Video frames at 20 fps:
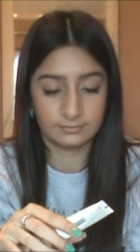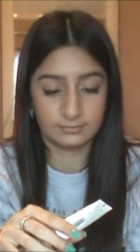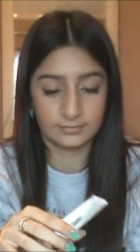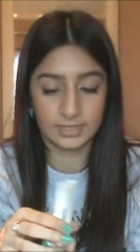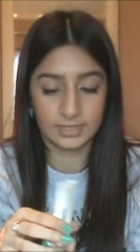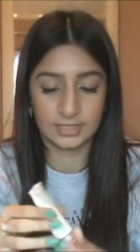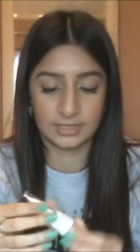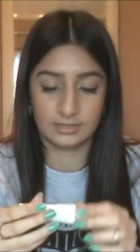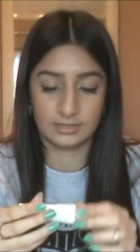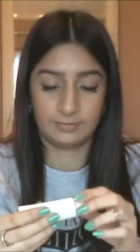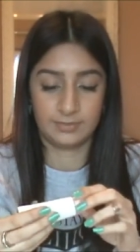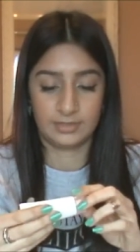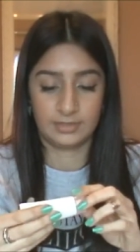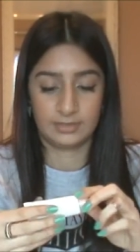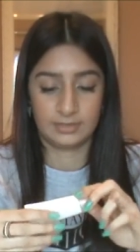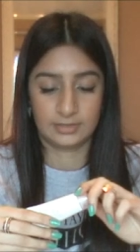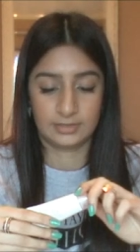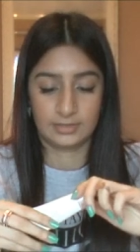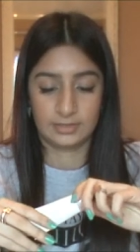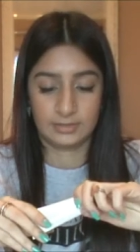That should be
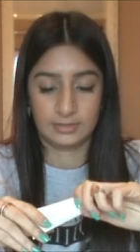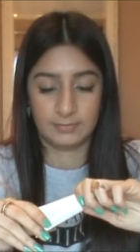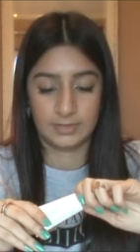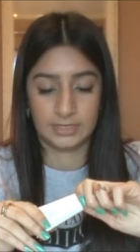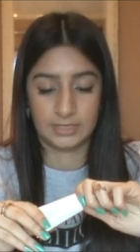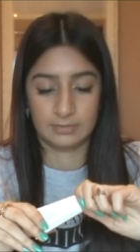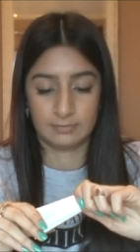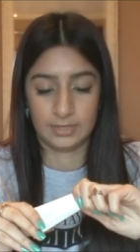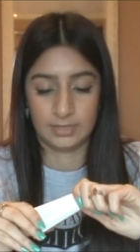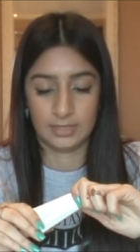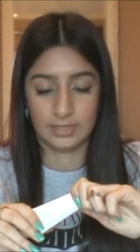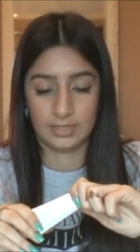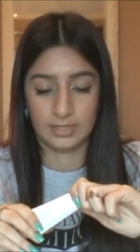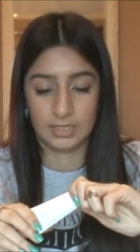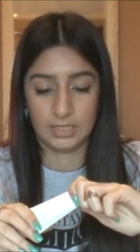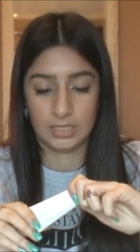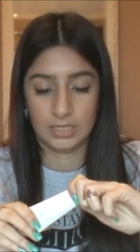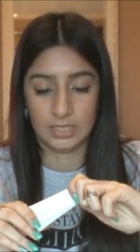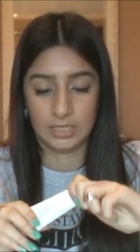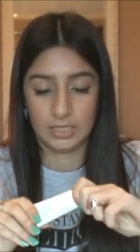good. Let me smell it.
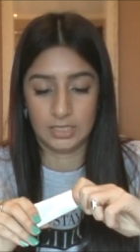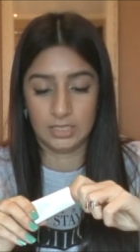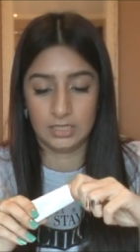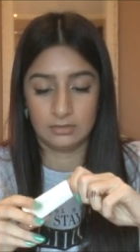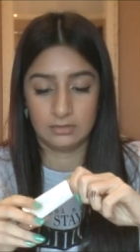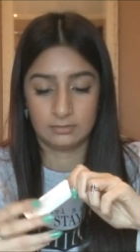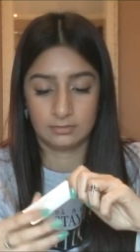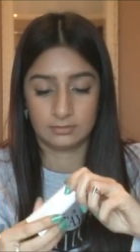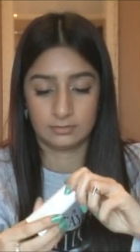Oh.